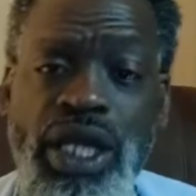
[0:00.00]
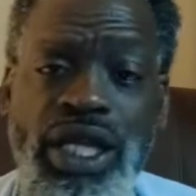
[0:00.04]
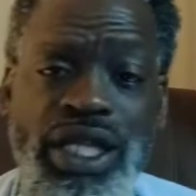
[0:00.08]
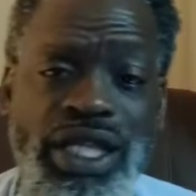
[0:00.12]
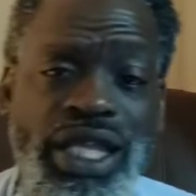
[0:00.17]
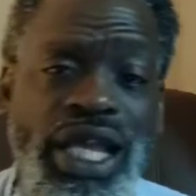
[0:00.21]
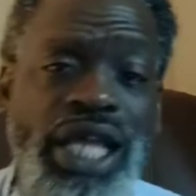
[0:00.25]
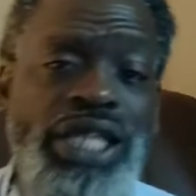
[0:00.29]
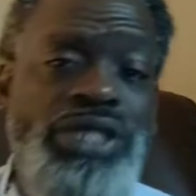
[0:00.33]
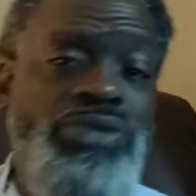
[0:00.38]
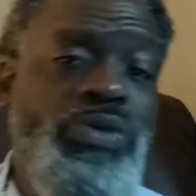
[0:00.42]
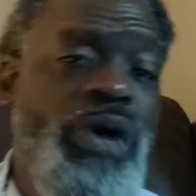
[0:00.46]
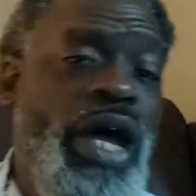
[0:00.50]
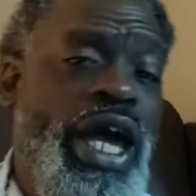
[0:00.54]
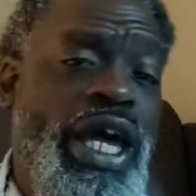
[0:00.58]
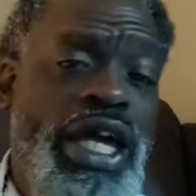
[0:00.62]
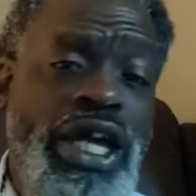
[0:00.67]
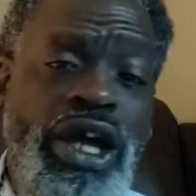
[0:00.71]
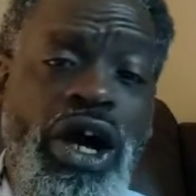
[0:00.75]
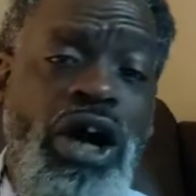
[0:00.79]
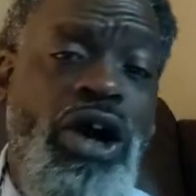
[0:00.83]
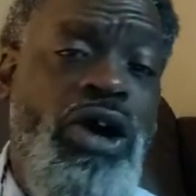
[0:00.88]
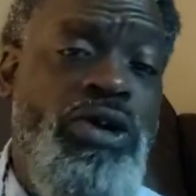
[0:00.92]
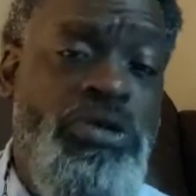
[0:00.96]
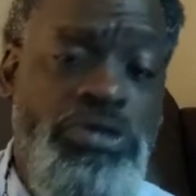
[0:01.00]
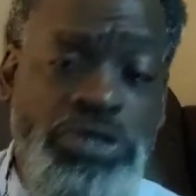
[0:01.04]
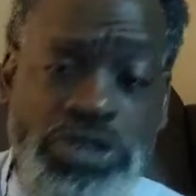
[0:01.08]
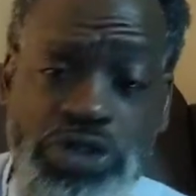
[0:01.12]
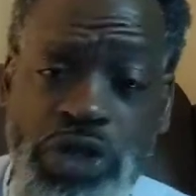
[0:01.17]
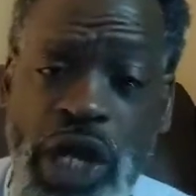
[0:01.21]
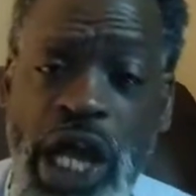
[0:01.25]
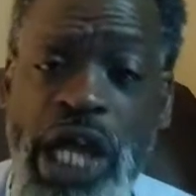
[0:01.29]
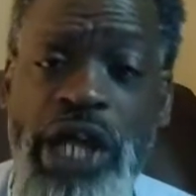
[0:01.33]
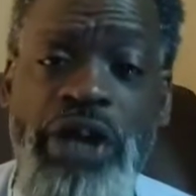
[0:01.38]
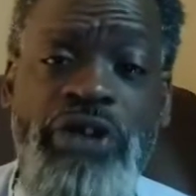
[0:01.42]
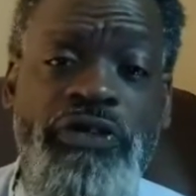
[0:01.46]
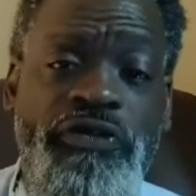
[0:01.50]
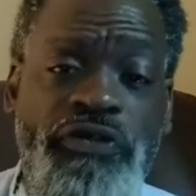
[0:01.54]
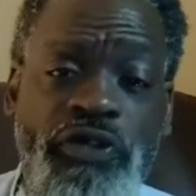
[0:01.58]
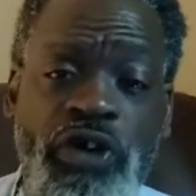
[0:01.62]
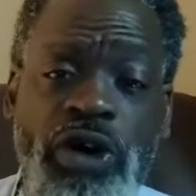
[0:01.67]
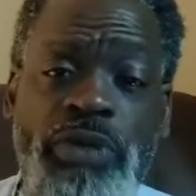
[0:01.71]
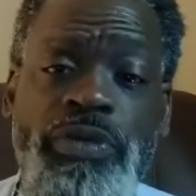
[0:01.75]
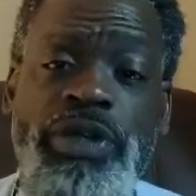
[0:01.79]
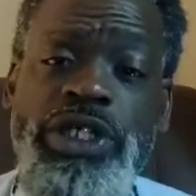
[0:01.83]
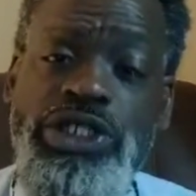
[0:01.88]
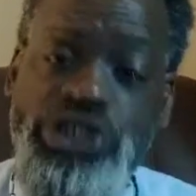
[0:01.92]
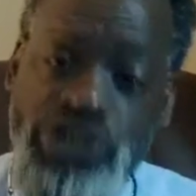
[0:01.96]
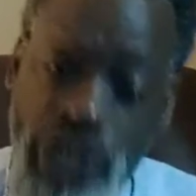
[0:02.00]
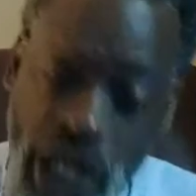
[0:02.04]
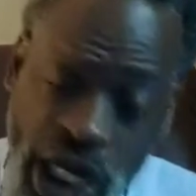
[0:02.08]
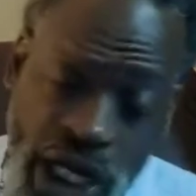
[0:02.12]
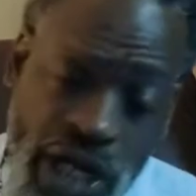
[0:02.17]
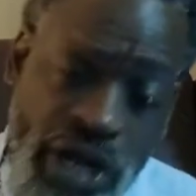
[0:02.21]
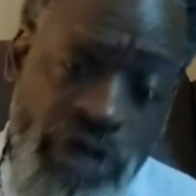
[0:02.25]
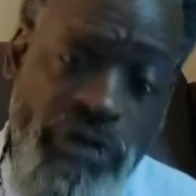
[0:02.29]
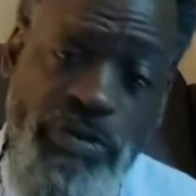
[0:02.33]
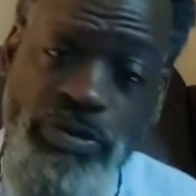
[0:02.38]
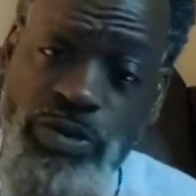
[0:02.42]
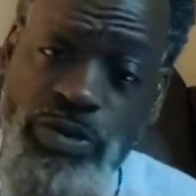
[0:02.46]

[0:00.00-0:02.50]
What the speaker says: That's right. Go on, train them for me. Train them.